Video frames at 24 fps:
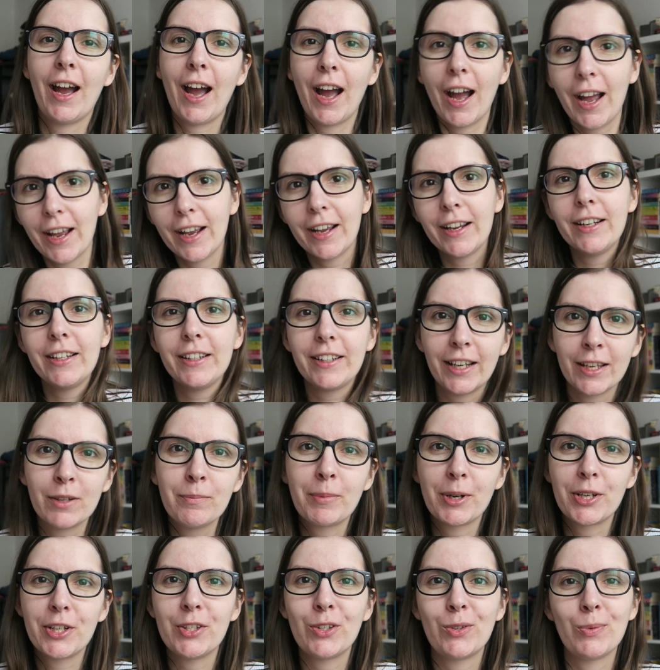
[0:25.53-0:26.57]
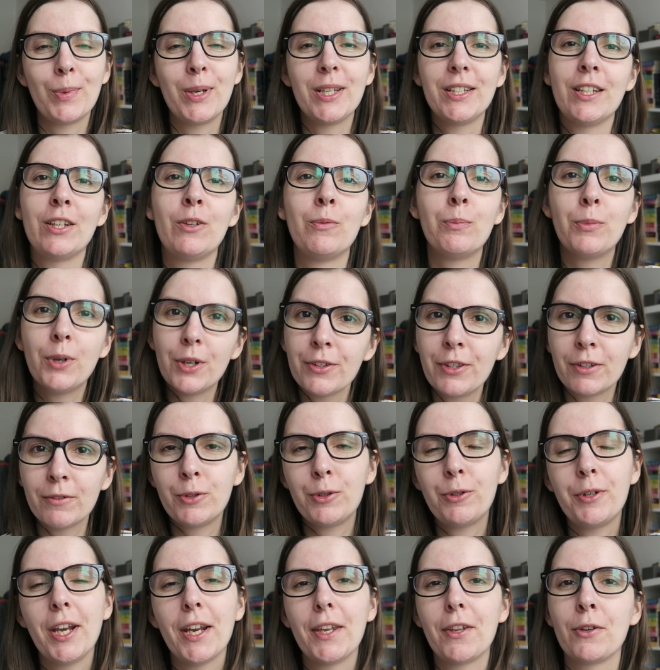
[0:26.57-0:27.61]
I can participate in both of
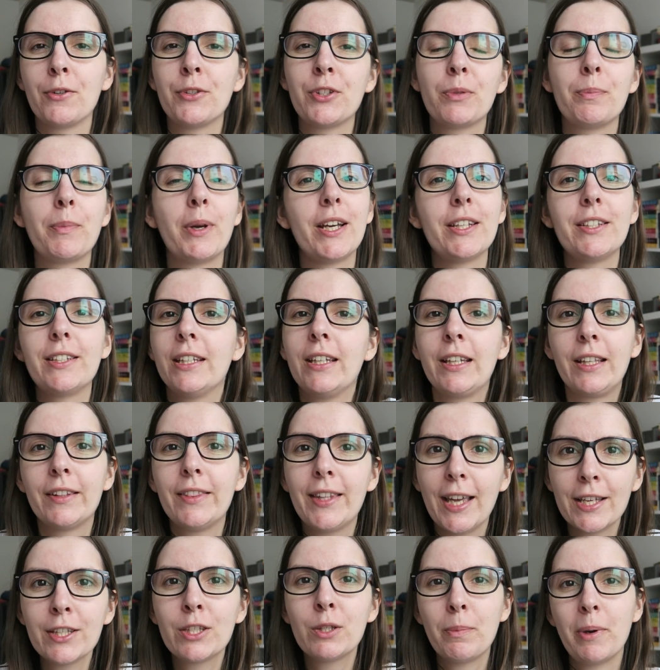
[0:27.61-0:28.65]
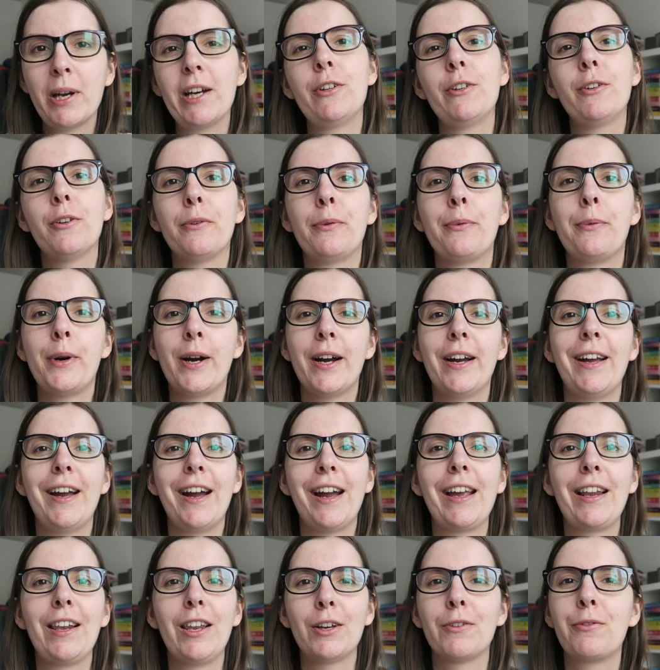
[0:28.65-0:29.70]
the readathons, but that's part of why
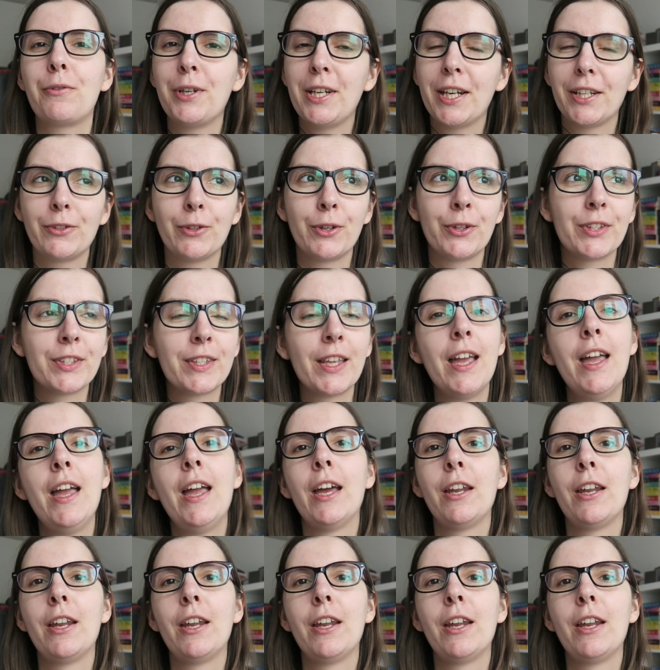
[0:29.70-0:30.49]
I love readathons,